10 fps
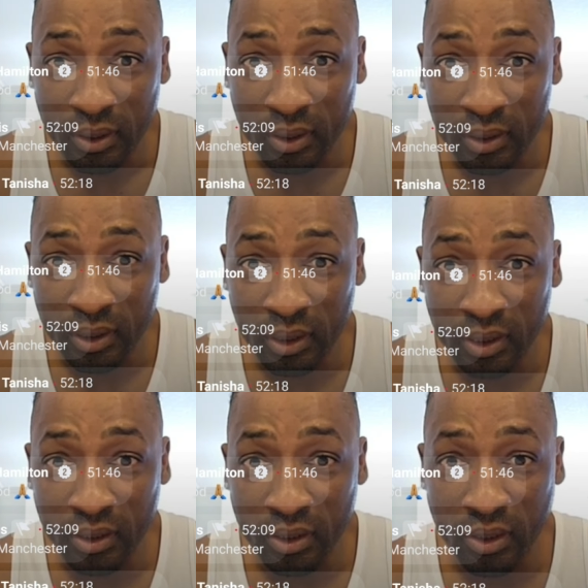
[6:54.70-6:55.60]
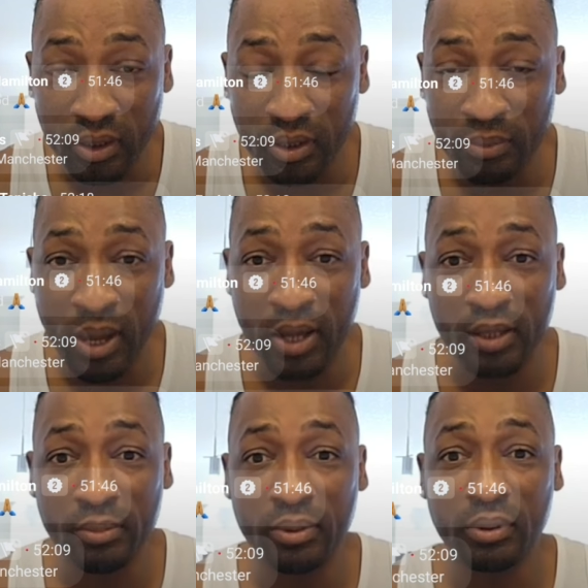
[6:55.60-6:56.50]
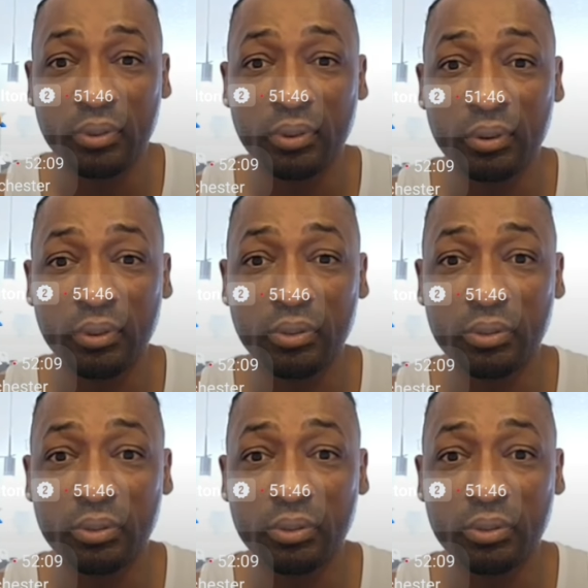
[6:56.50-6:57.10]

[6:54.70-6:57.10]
It in her Bible.